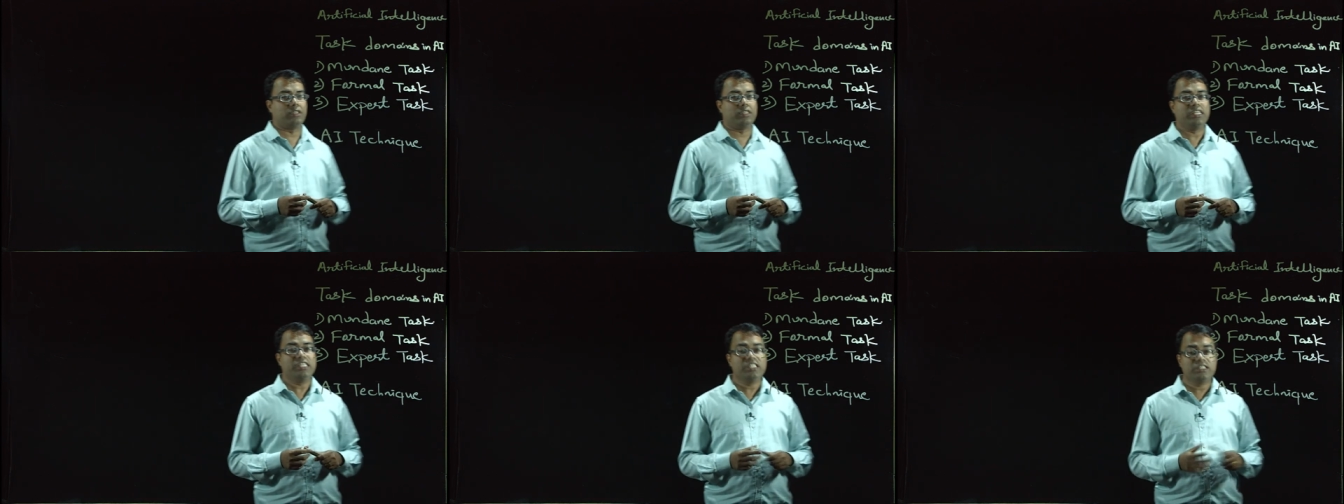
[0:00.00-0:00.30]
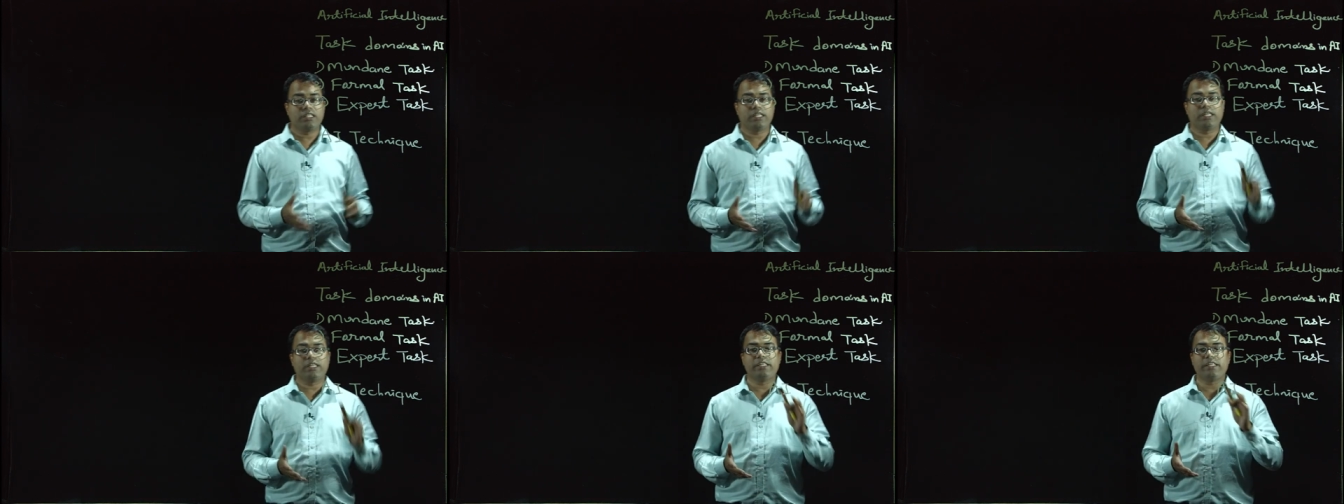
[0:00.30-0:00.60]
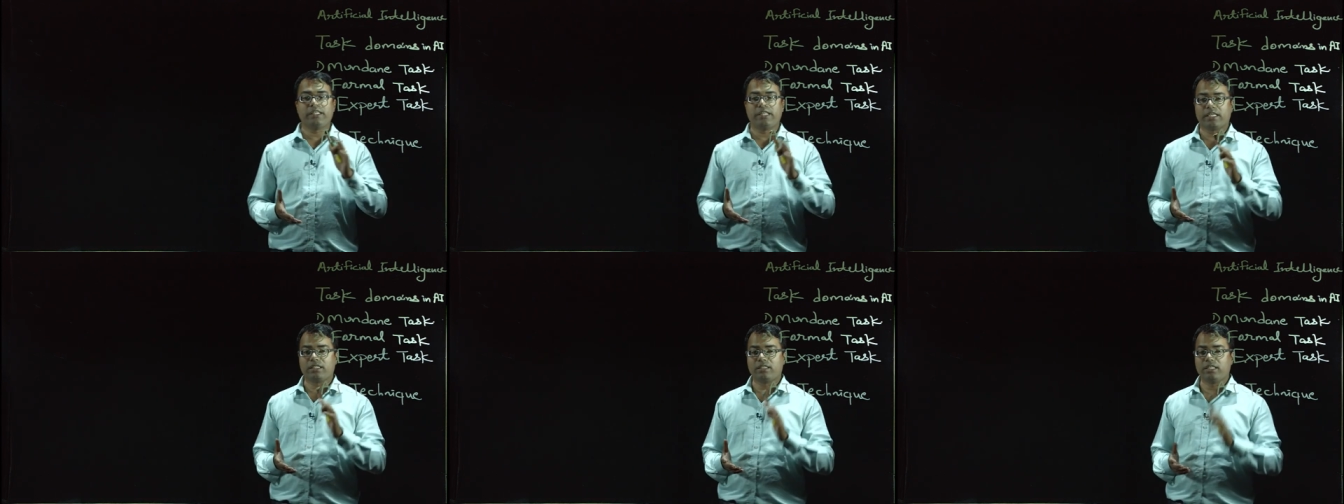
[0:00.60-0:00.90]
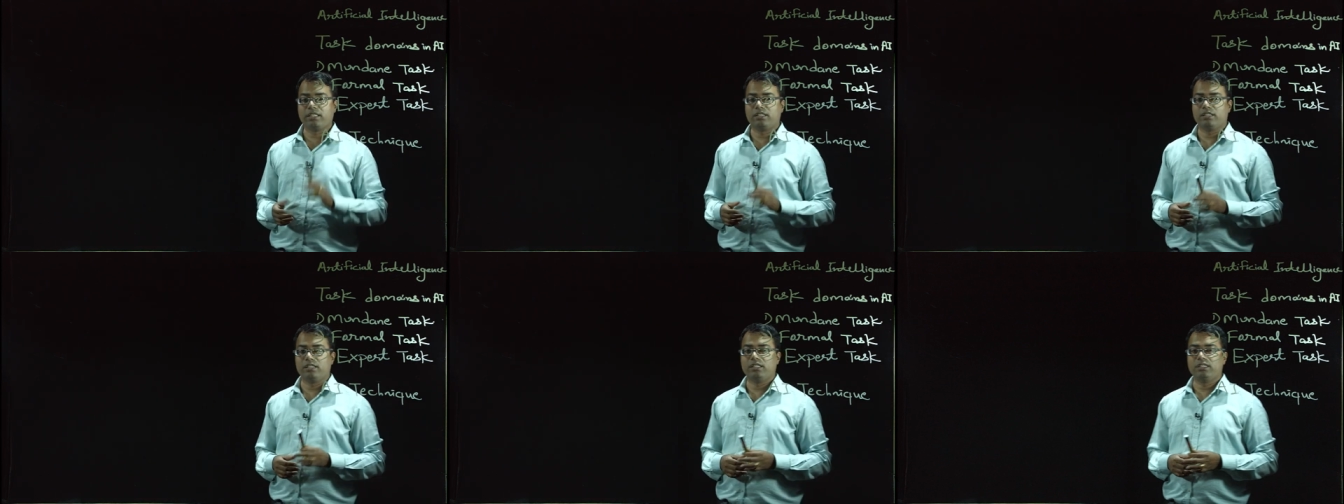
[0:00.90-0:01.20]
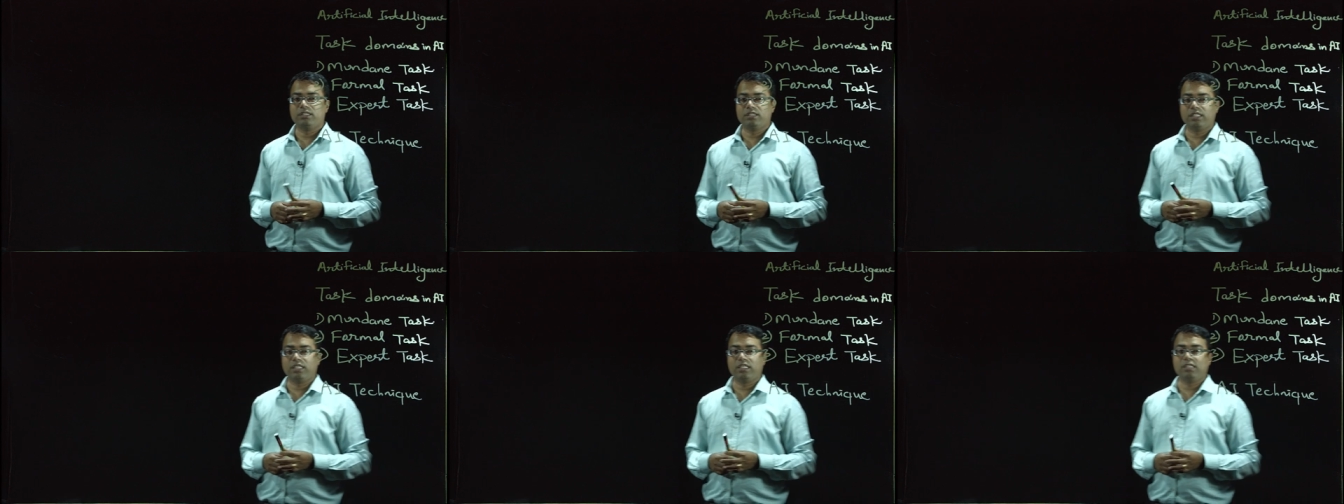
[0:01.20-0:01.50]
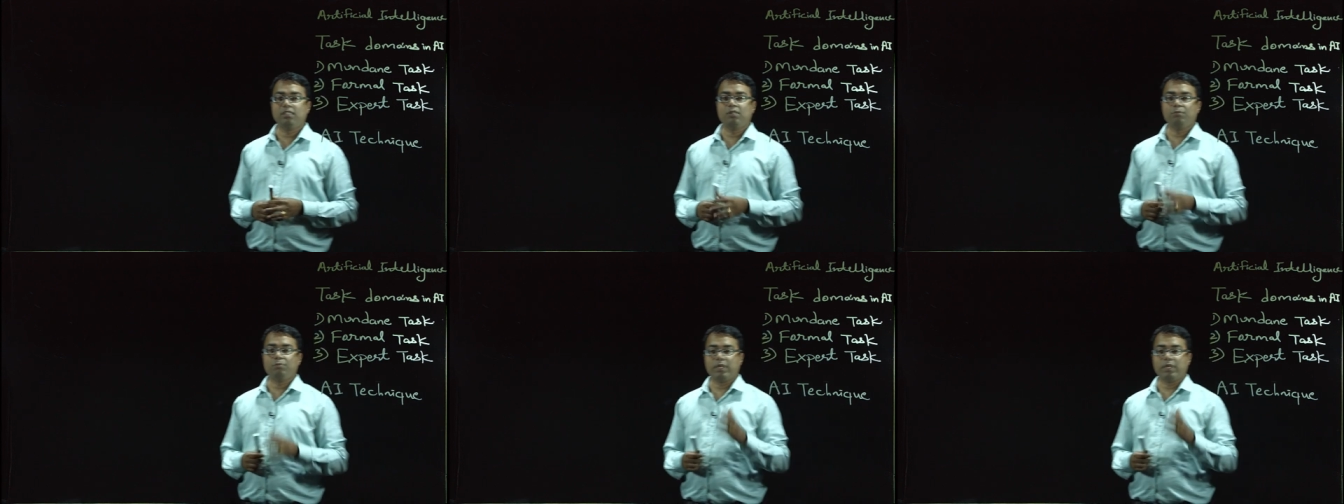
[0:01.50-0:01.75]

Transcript: Is there any technique? Is there any